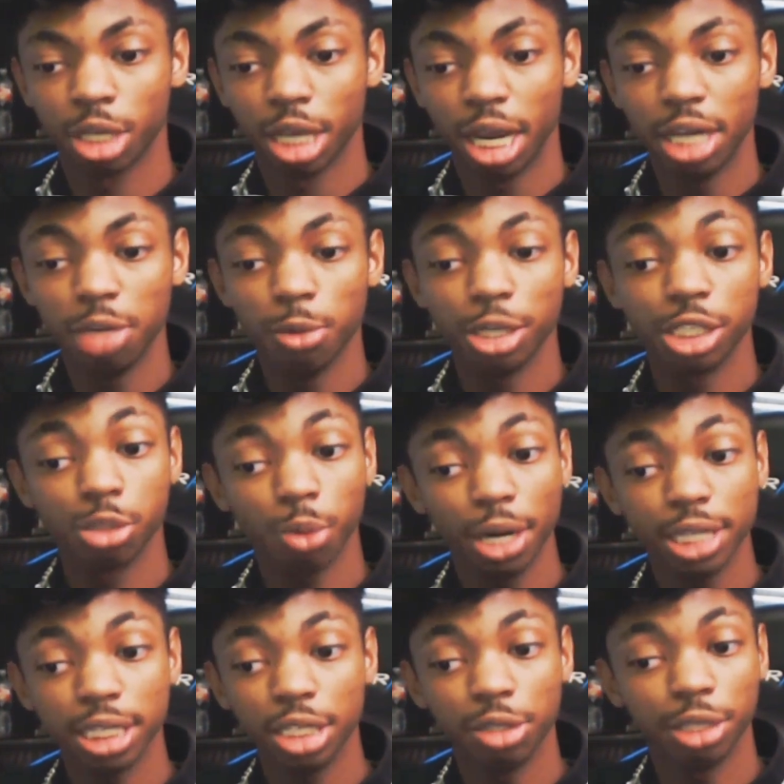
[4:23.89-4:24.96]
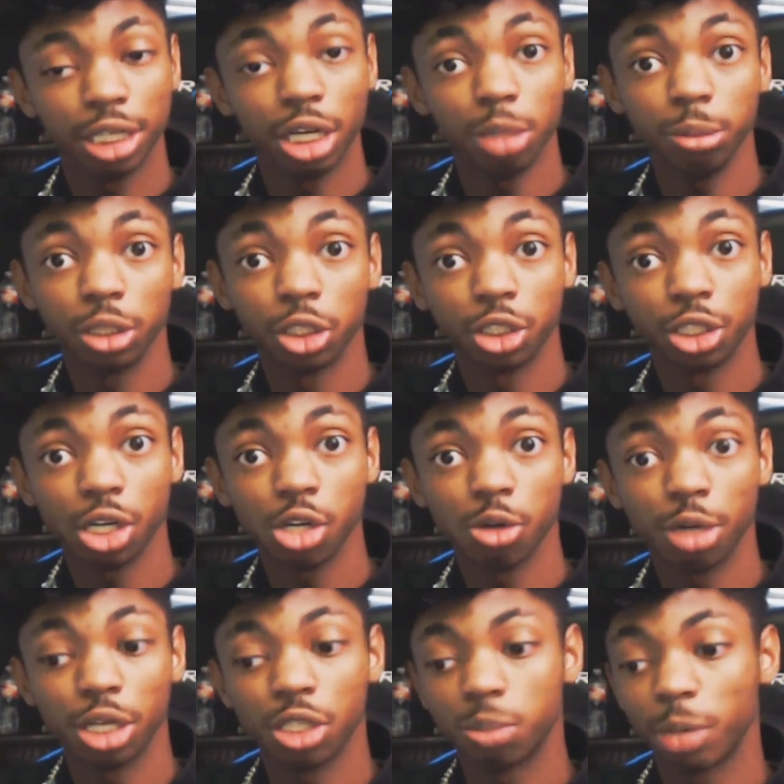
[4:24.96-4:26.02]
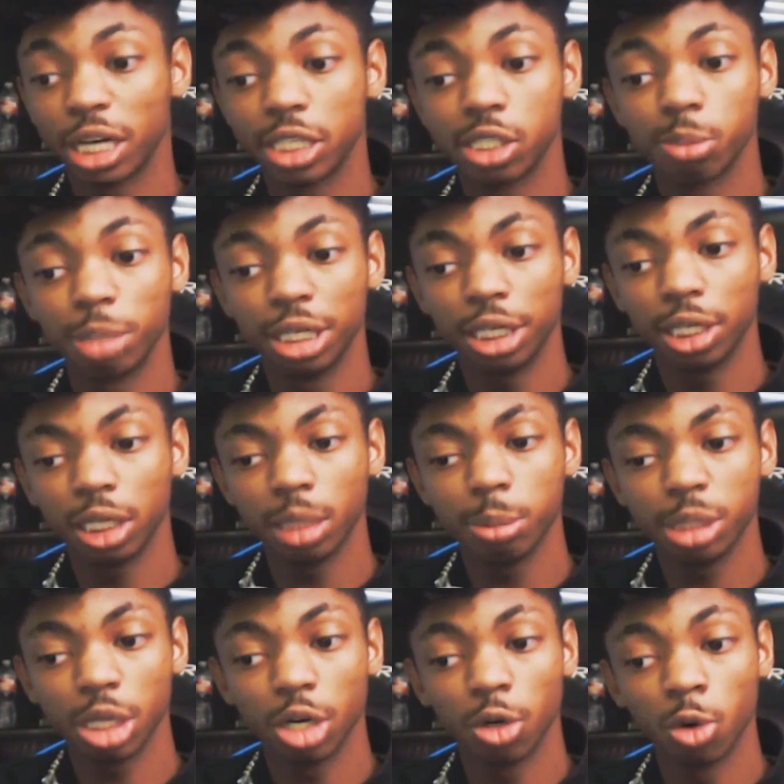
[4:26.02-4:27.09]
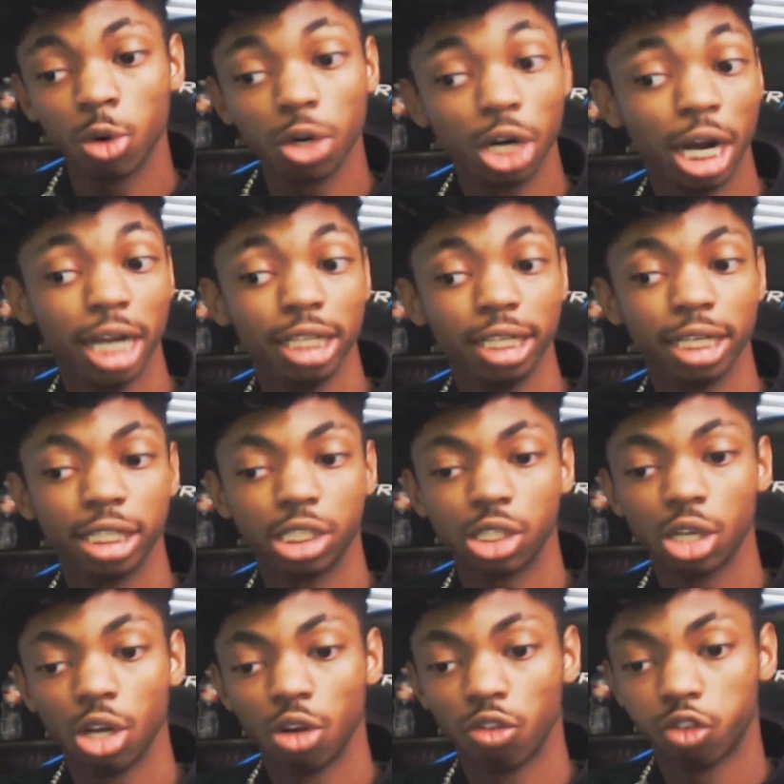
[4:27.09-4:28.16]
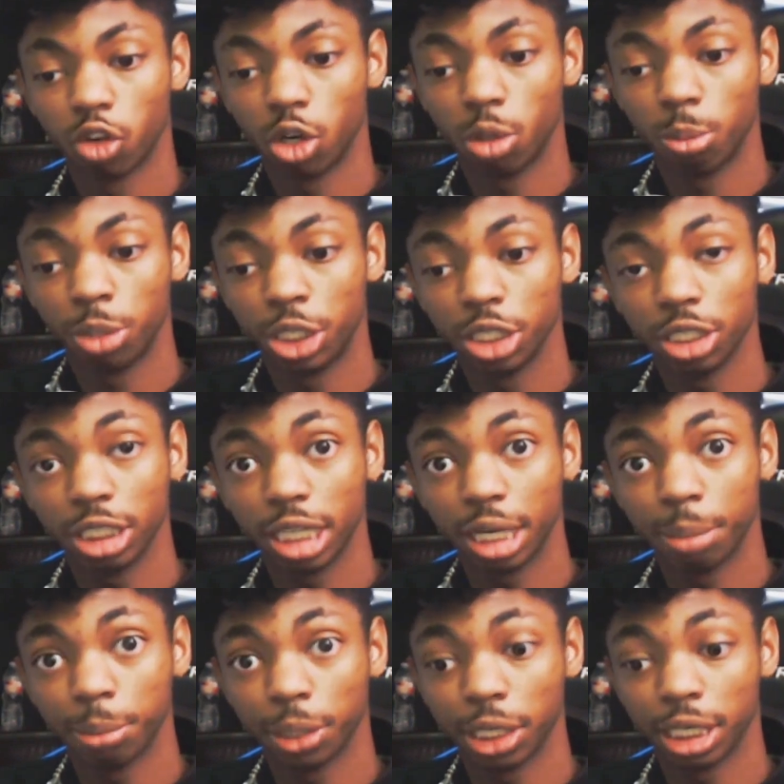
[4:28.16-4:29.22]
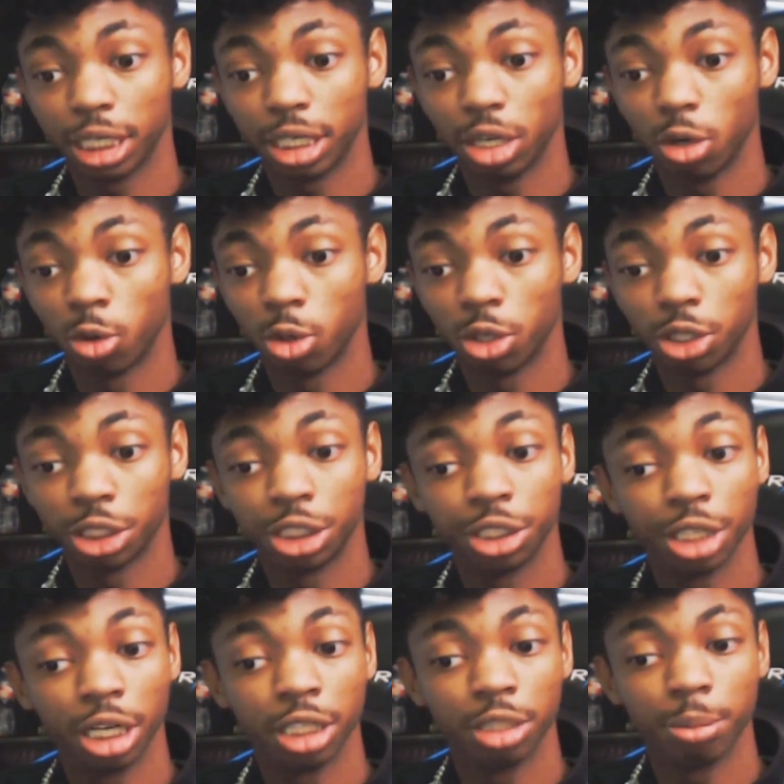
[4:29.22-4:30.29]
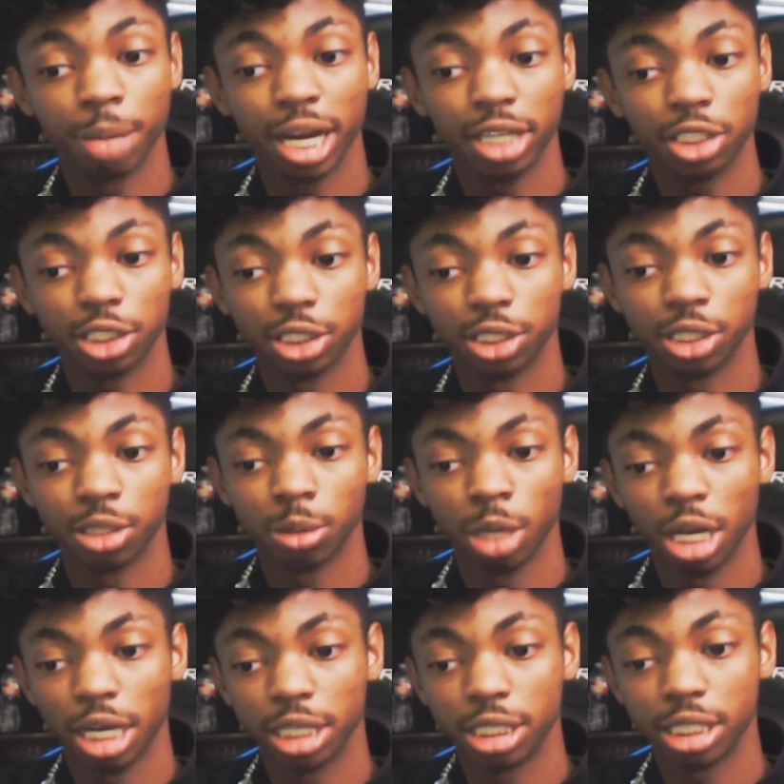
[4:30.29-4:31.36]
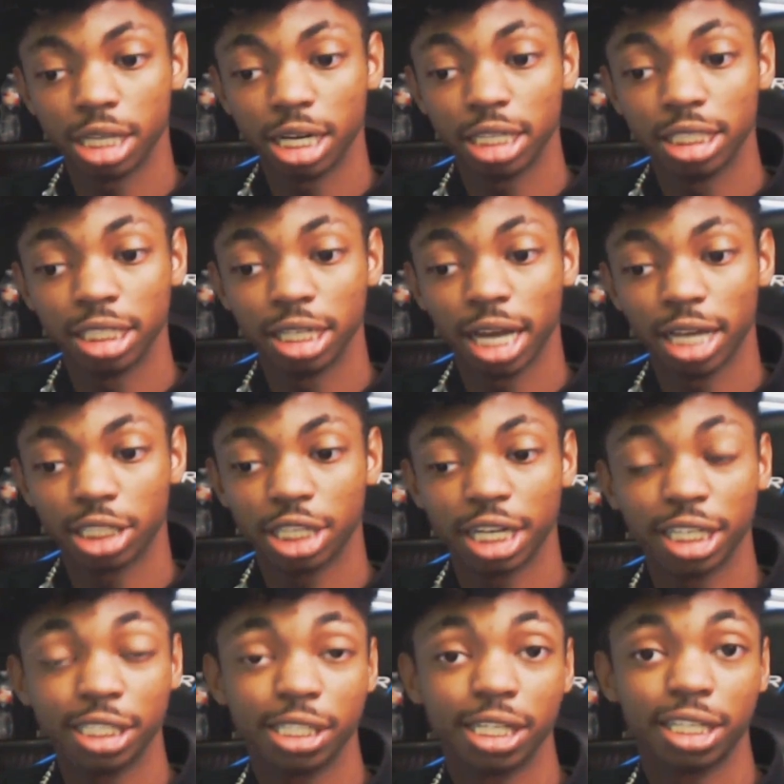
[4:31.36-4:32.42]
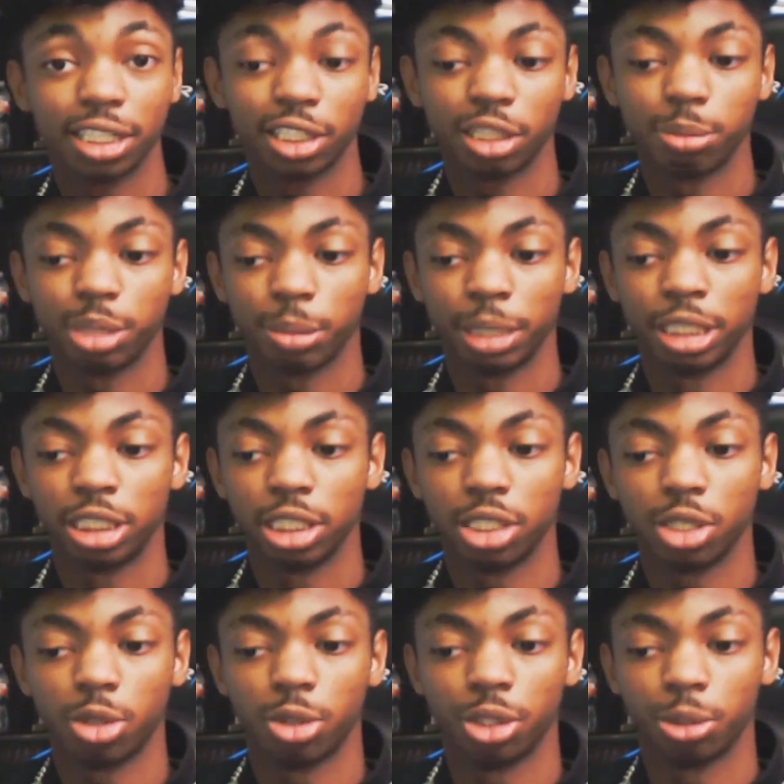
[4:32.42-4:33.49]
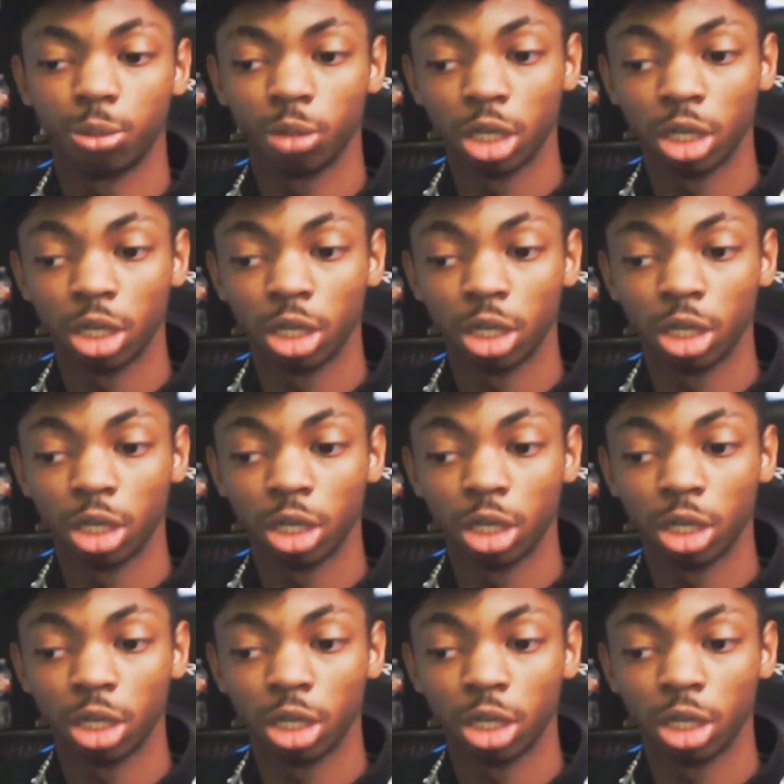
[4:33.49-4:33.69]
Anyways, ways that you can help the show is by submitting clips or highlights from your gameplay or your other matches inside the hashtag Insider Clips on my Discord.